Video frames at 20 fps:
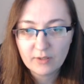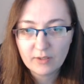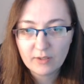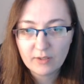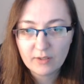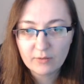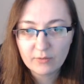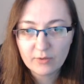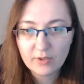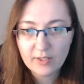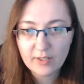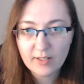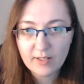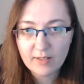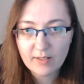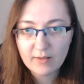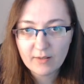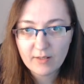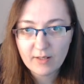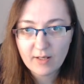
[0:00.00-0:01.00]

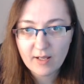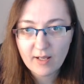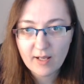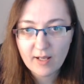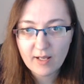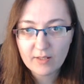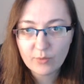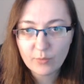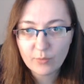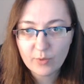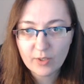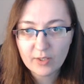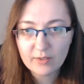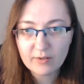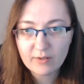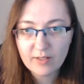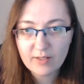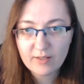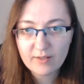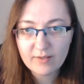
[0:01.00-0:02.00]
Okay, and the
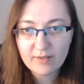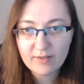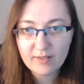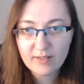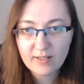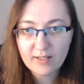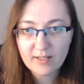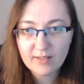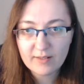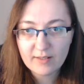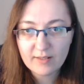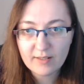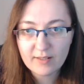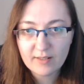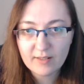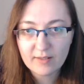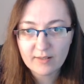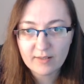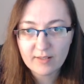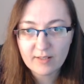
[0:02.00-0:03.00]
water inside
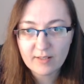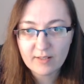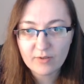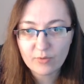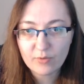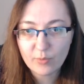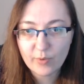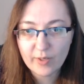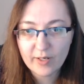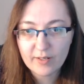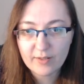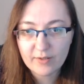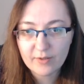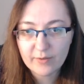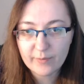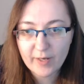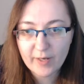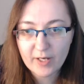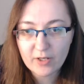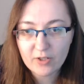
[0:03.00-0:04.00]
it is very
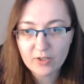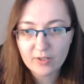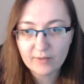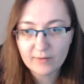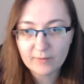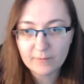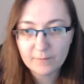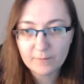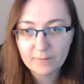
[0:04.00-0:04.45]
special.